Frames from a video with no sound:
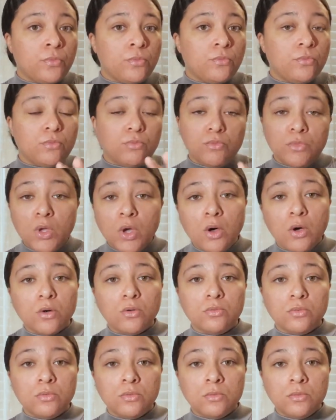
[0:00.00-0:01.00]

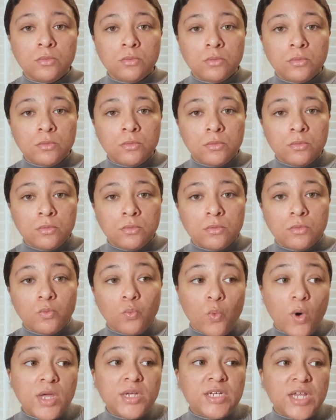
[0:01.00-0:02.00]
No.
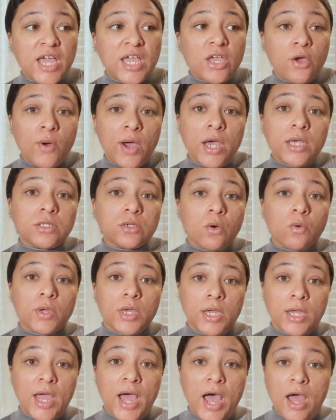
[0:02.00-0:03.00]
One day your ass gonna
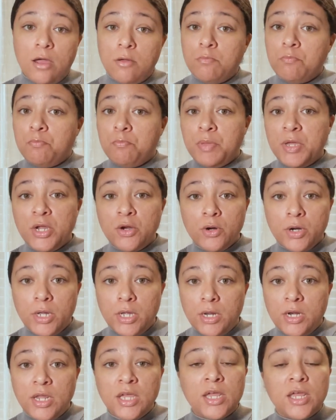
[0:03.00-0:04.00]
get got,
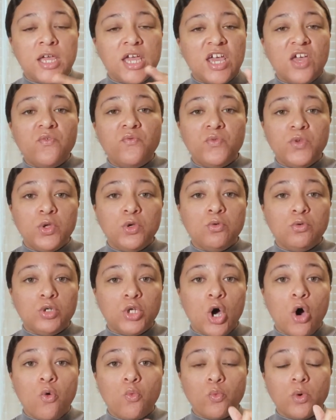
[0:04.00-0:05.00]
period. If you
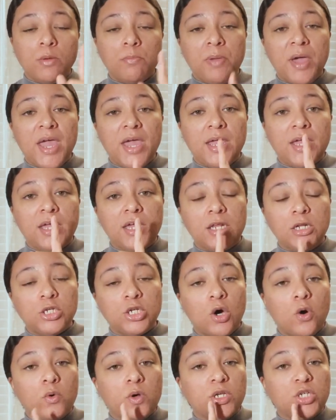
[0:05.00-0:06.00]
don't repent and
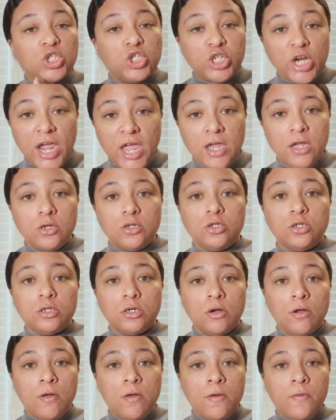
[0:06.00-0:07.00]
atone and change.
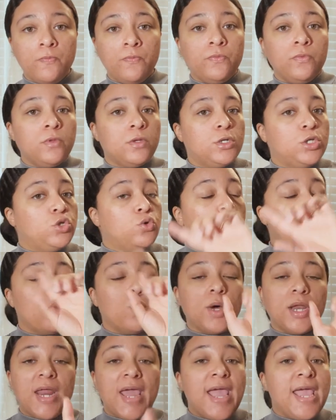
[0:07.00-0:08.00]
Do a
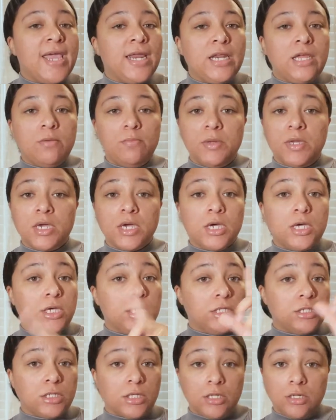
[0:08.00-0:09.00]
180
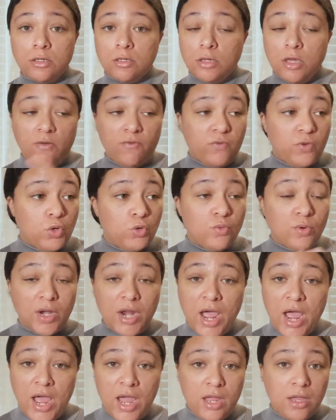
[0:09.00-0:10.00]
because if you
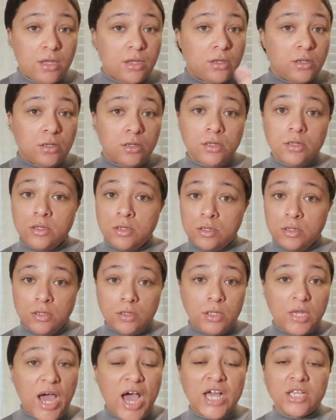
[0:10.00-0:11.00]
not,
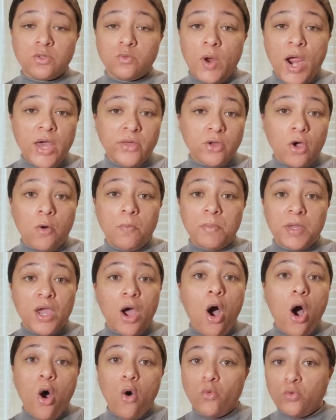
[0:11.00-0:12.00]
God's wrath gonna
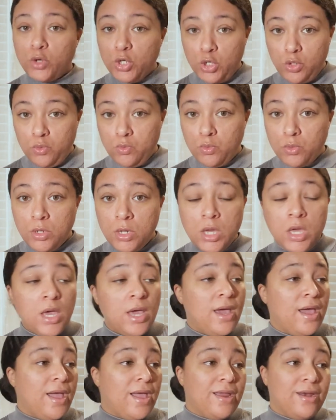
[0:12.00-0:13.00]
be on you.
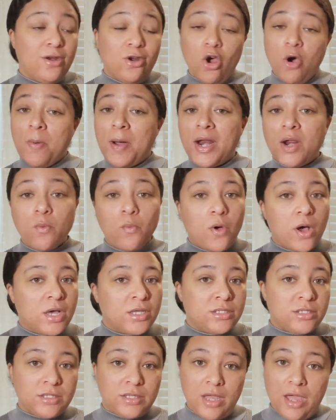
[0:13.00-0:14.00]
And nobody
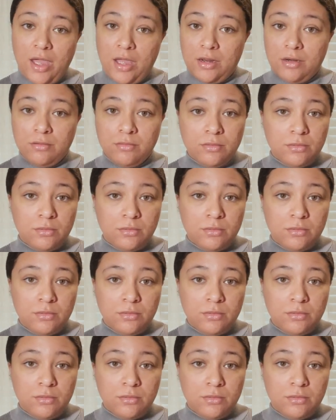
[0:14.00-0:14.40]
wants that.